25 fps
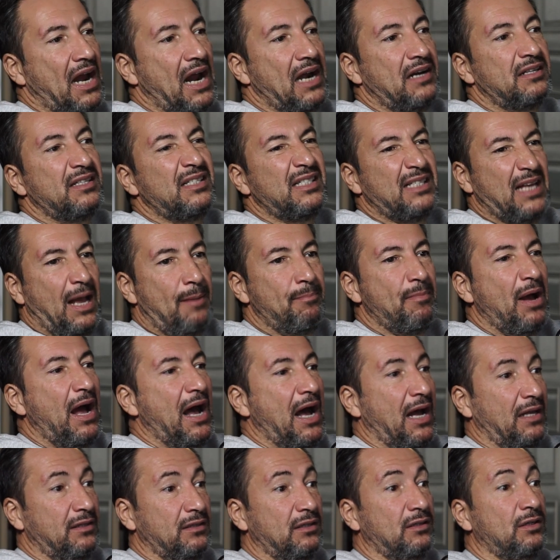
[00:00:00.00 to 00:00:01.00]
are some
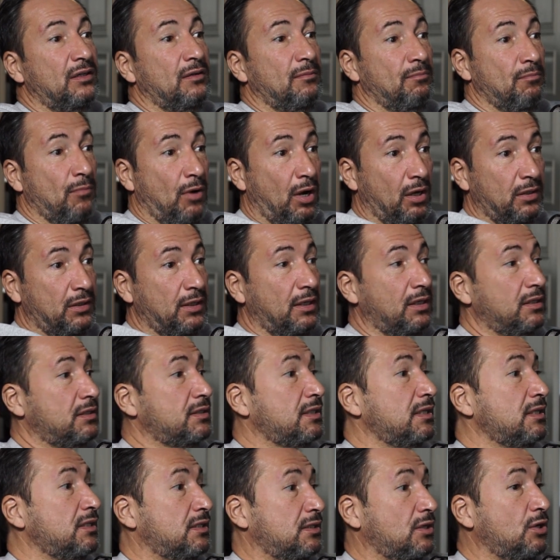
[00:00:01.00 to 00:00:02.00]
other models.
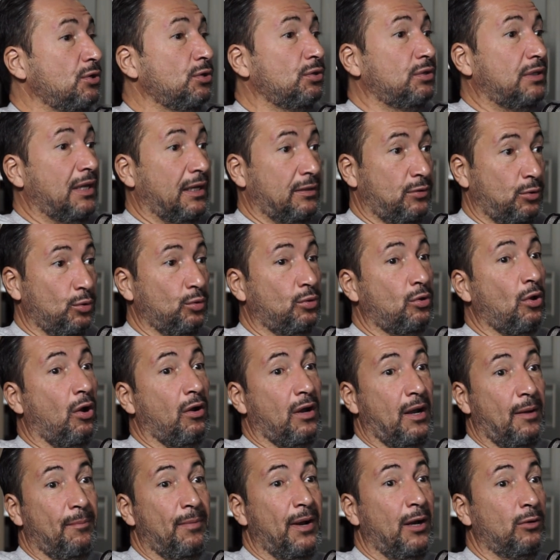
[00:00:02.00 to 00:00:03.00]
It's good that you
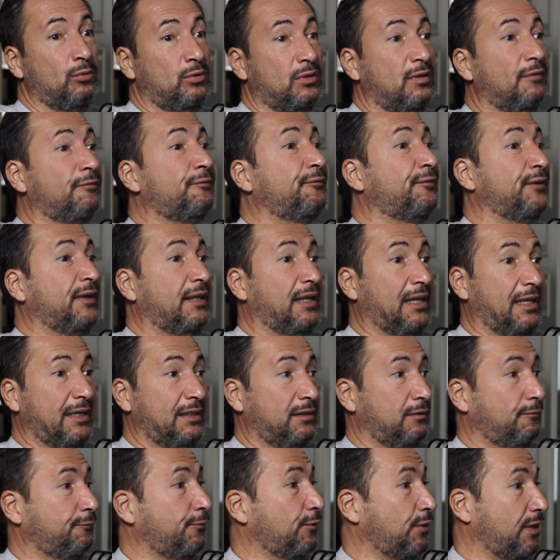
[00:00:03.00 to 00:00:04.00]
talk about
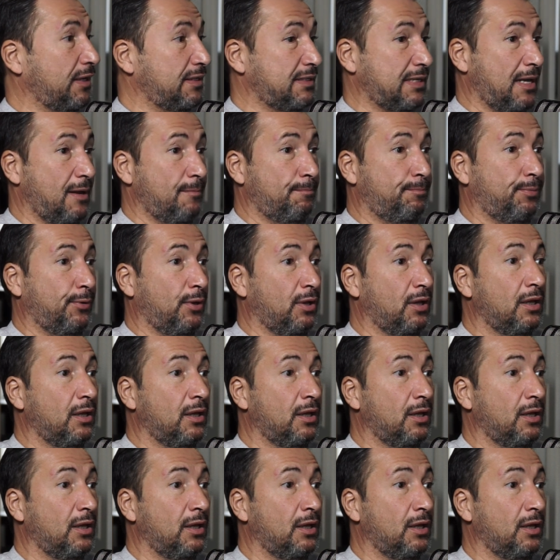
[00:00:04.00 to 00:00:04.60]
Finland, for example.